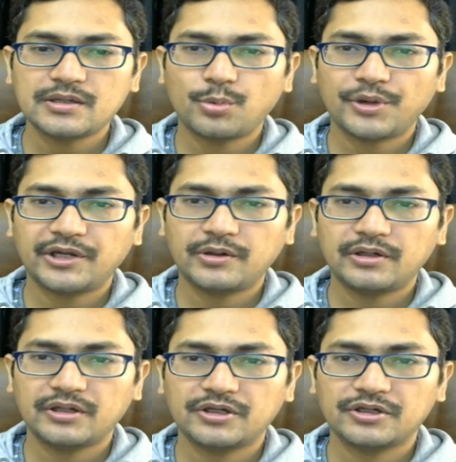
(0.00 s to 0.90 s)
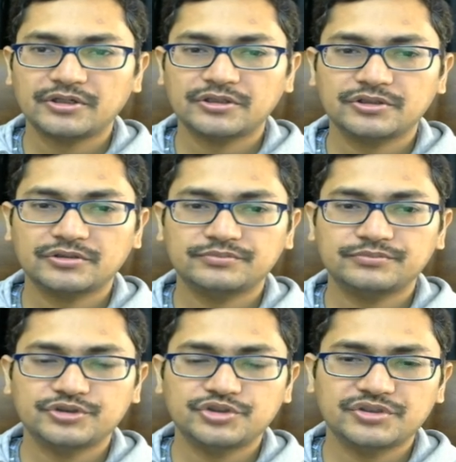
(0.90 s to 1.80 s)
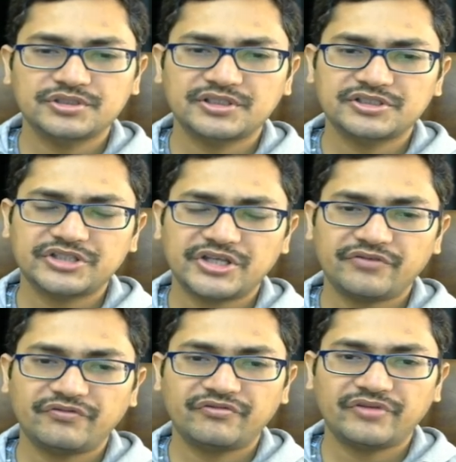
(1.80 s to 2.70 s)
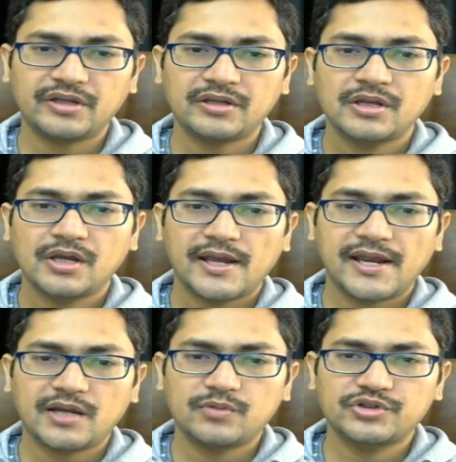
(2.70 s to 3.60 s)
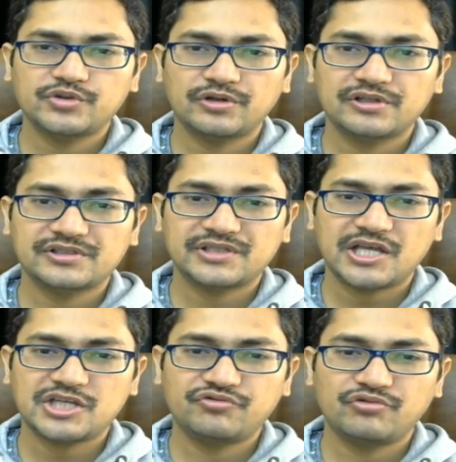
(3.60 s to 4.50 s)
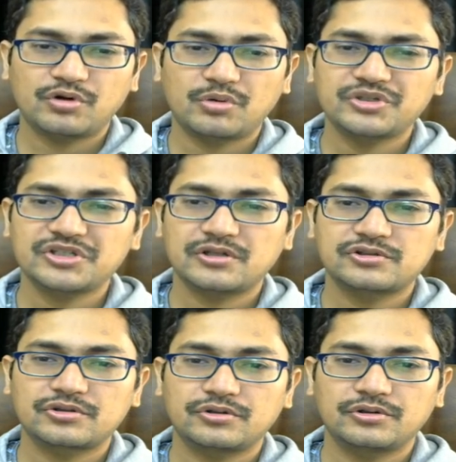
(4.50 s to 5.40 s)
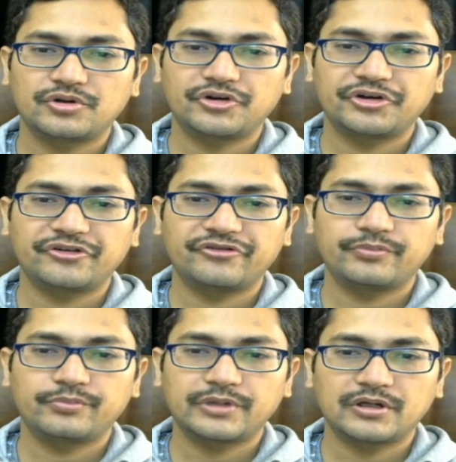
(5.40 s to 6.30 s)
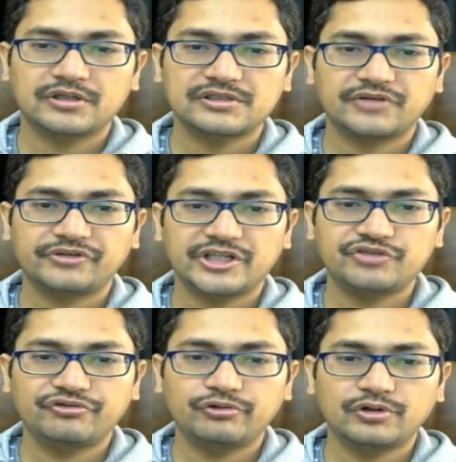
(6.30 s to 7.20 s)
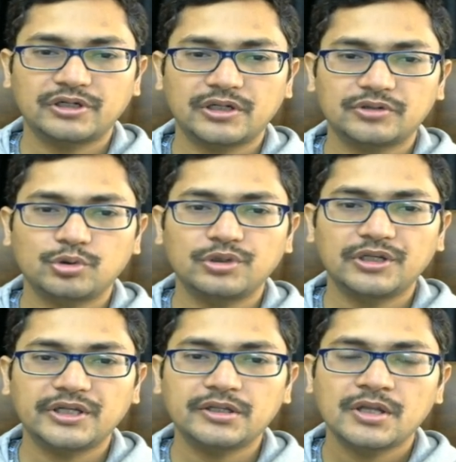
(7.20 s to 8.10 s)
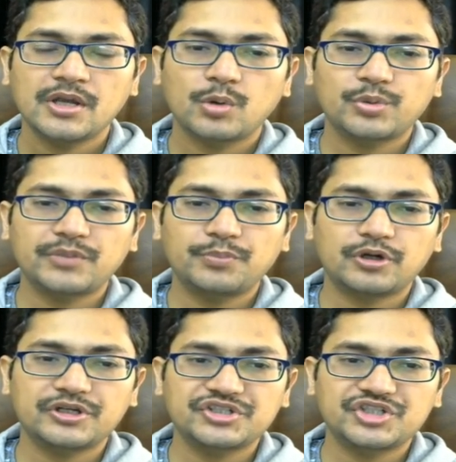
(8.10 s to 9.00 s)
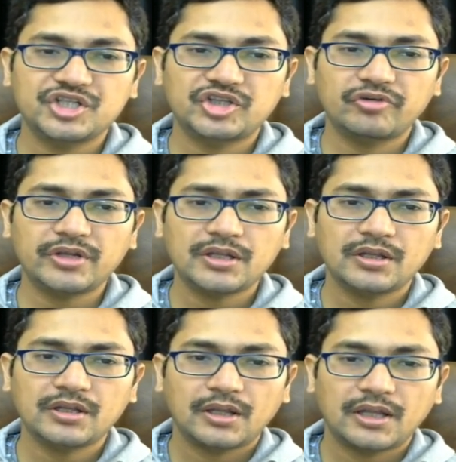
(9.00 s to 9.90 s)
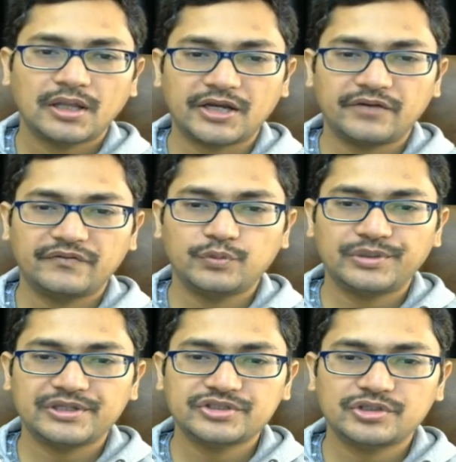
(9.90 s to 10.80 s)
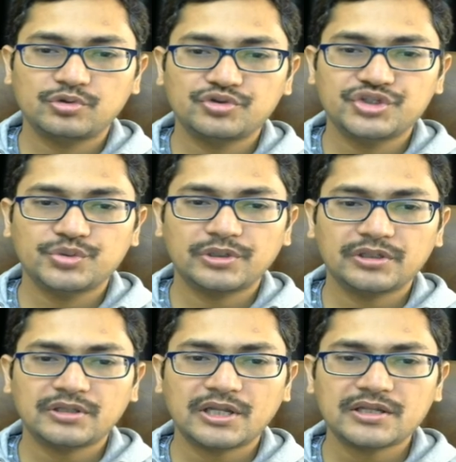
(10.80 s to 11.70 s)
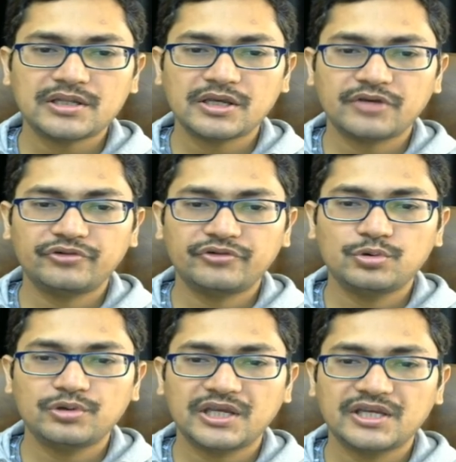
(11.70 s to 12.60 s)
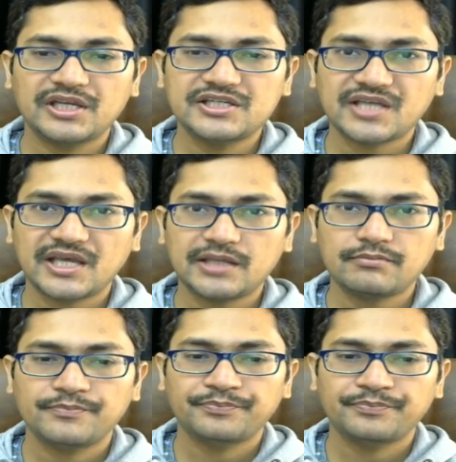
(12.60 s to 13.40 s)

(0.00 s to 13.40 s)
white chooses a safe way, and which was h4, which is also good enough, because after h4 now the only weak pawn is g3, and if you place a rook g1, then king f2 gaining time.